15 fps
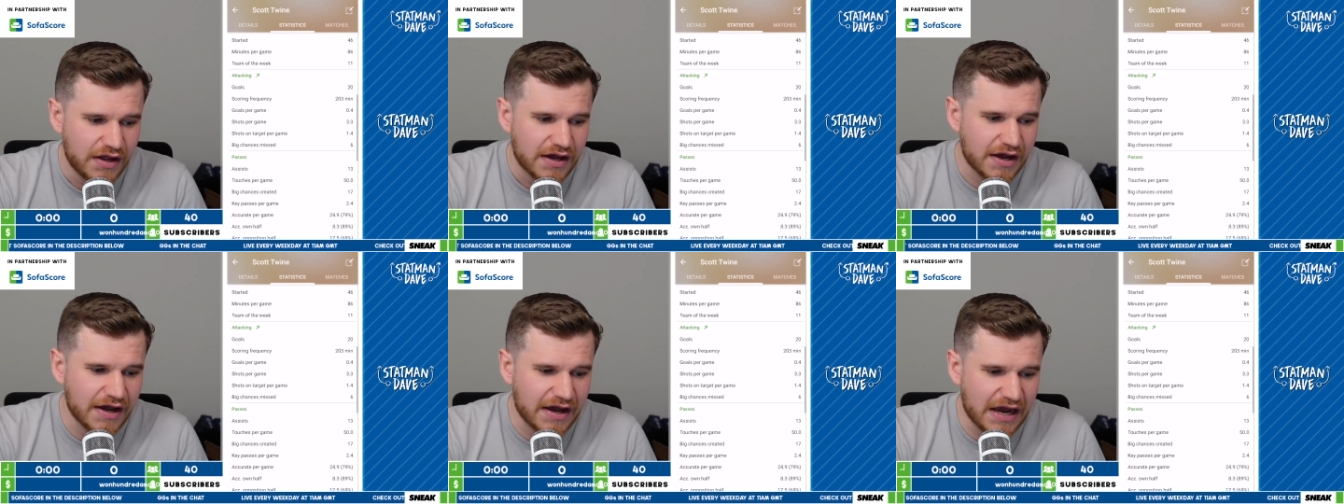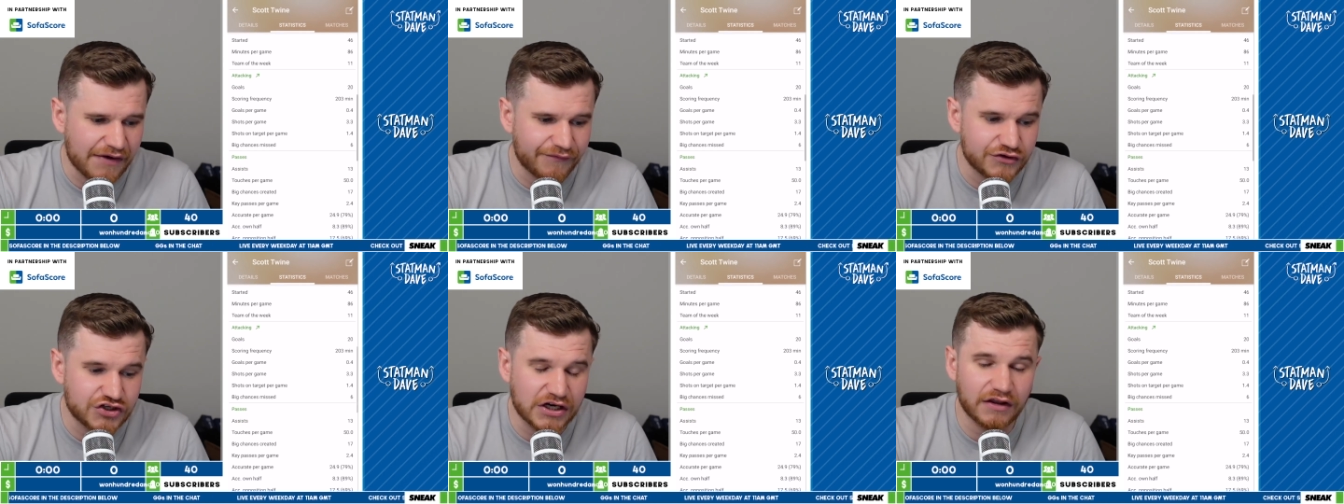
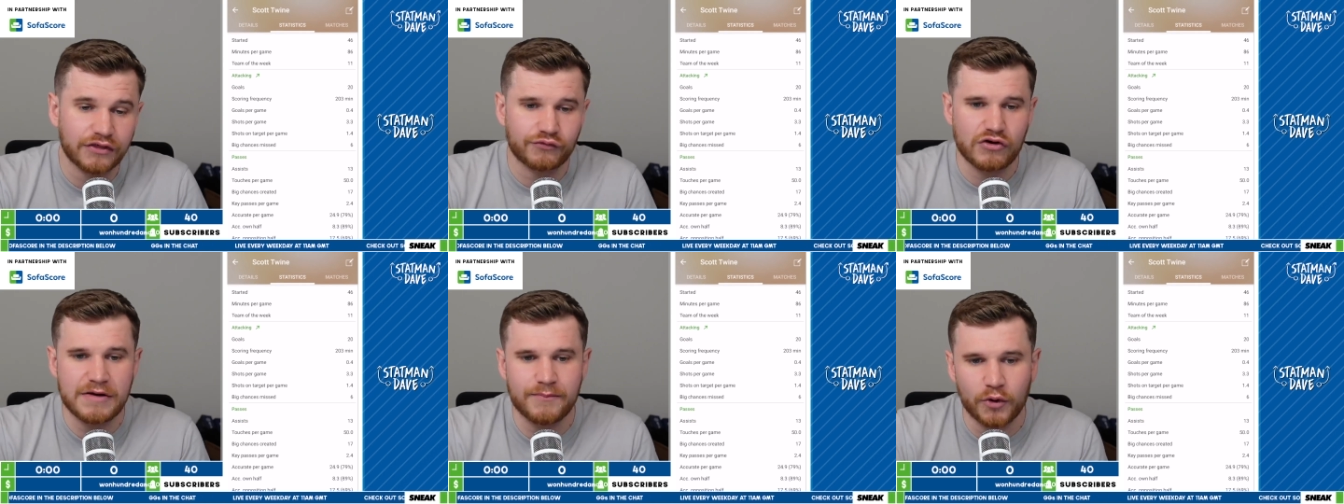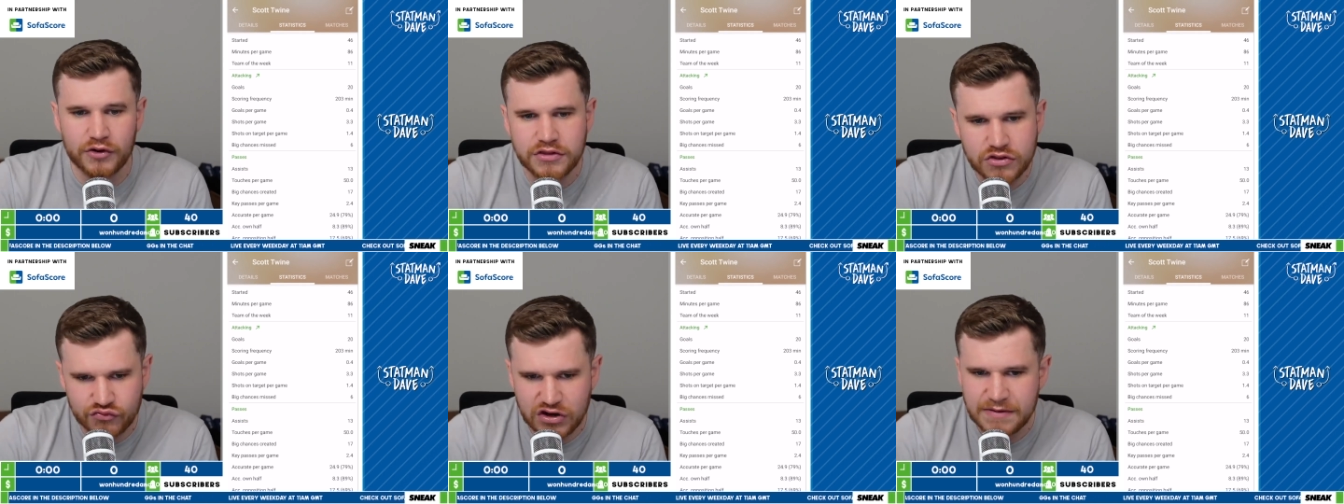averaging
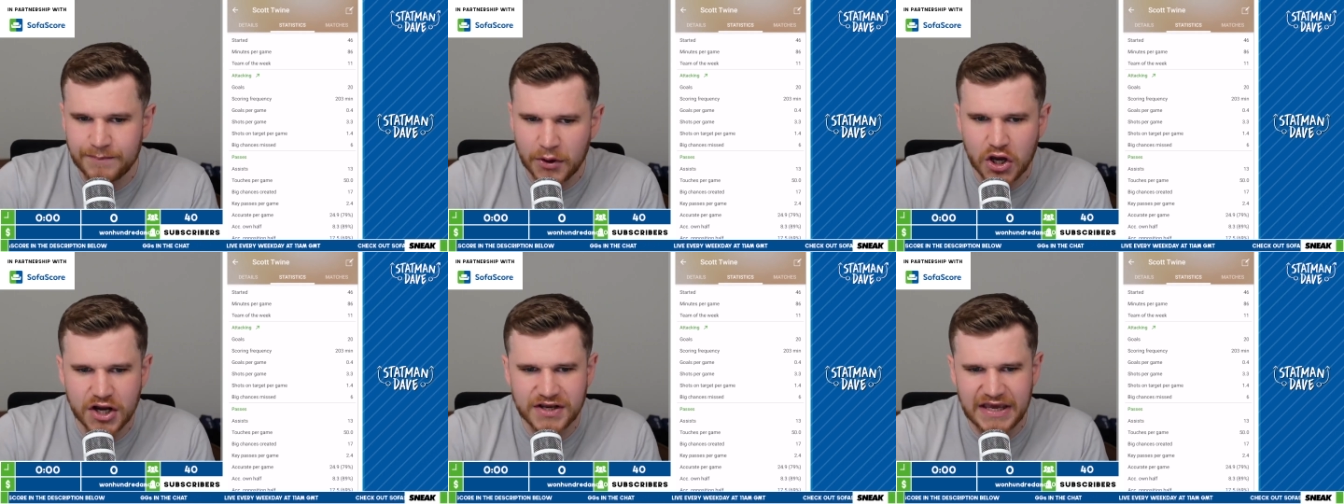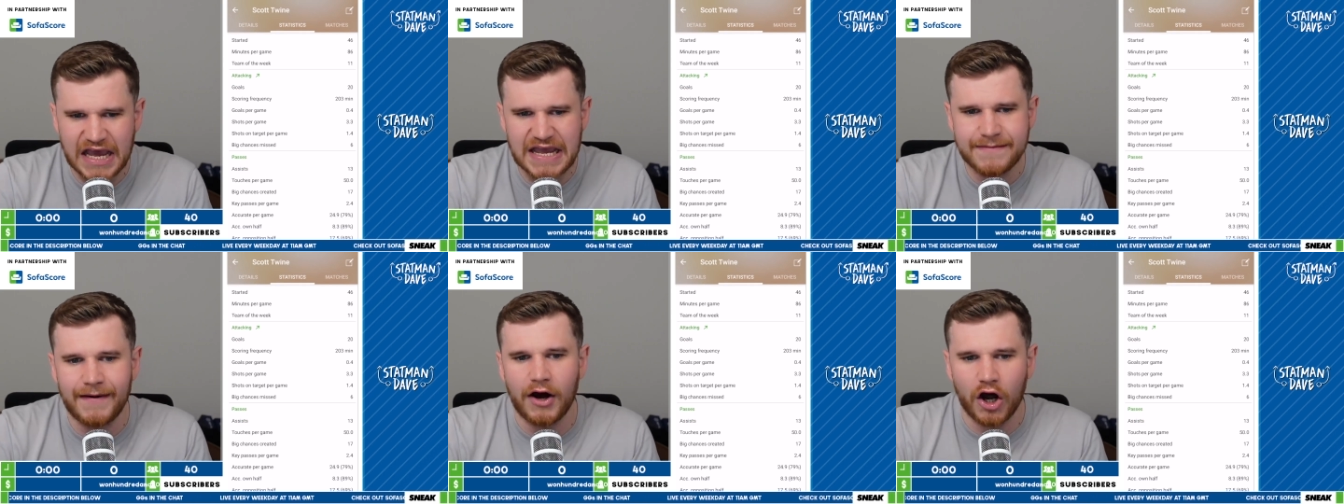3.3 per
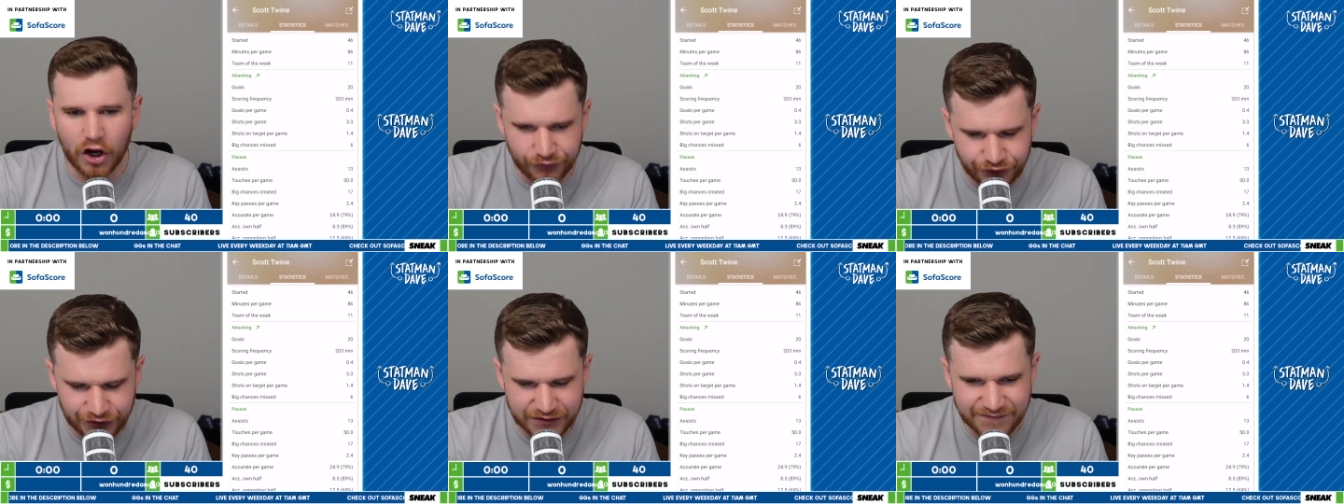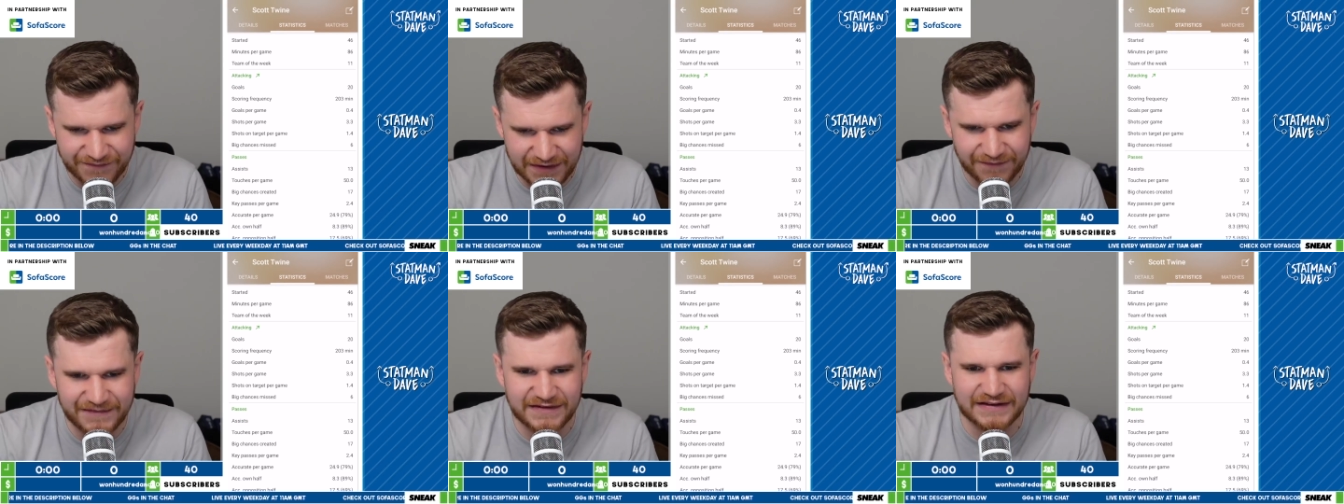game,
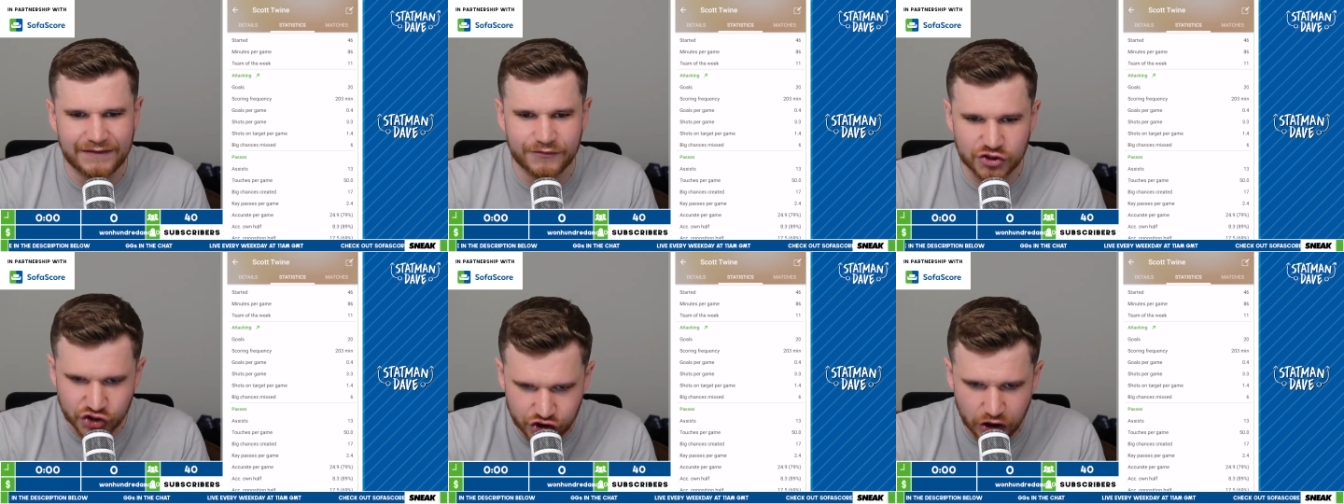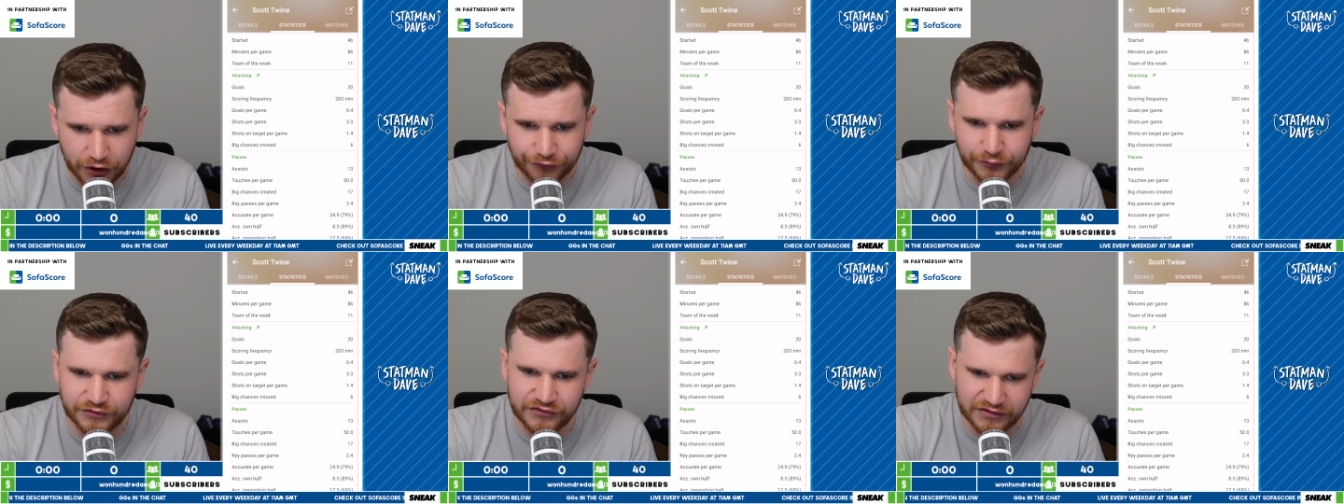157
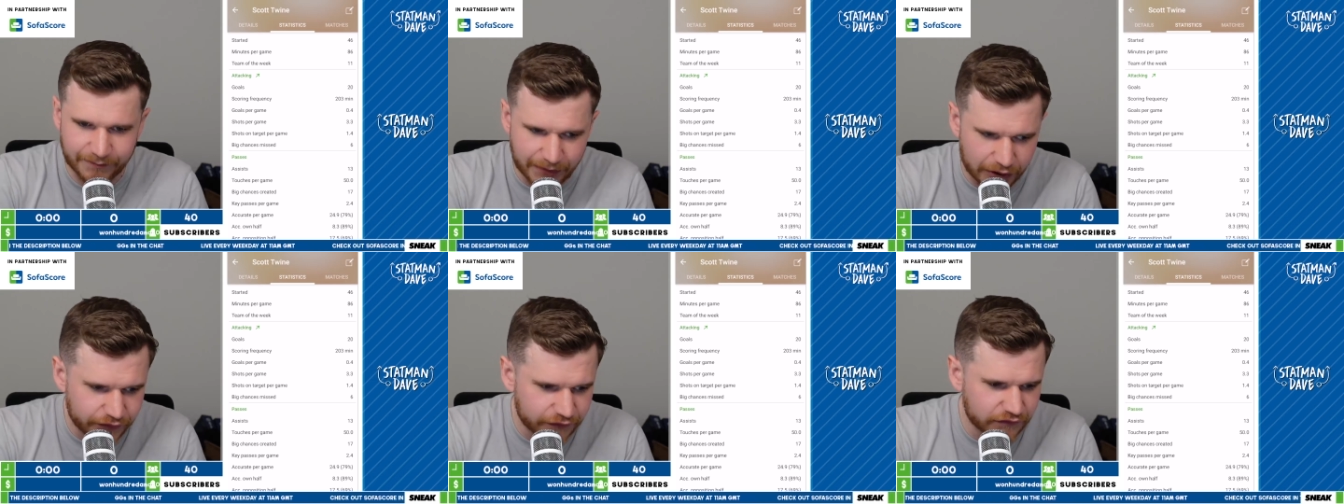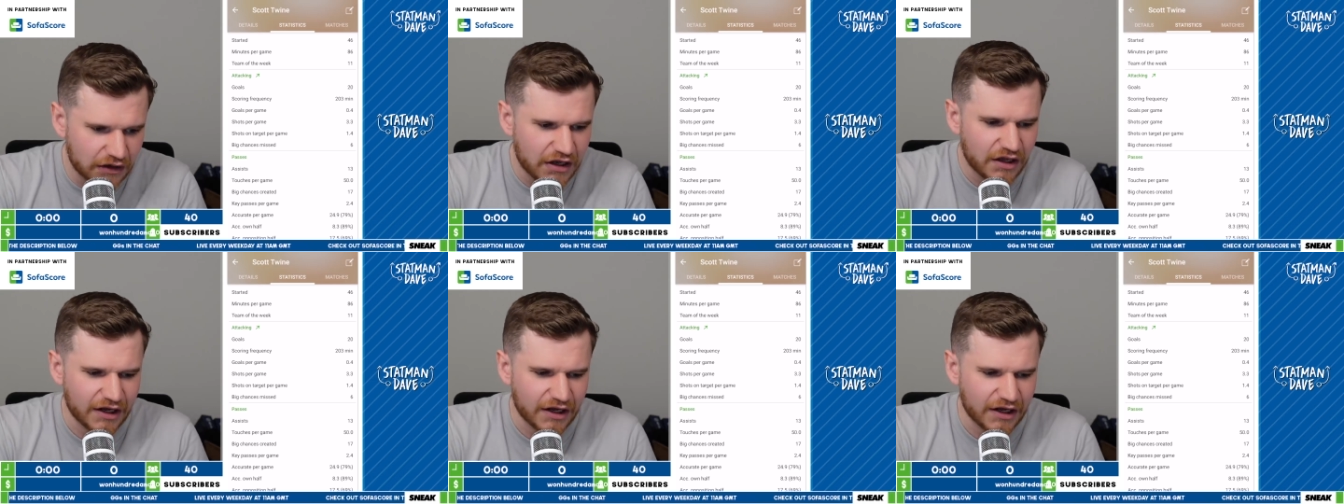shots, which is the most,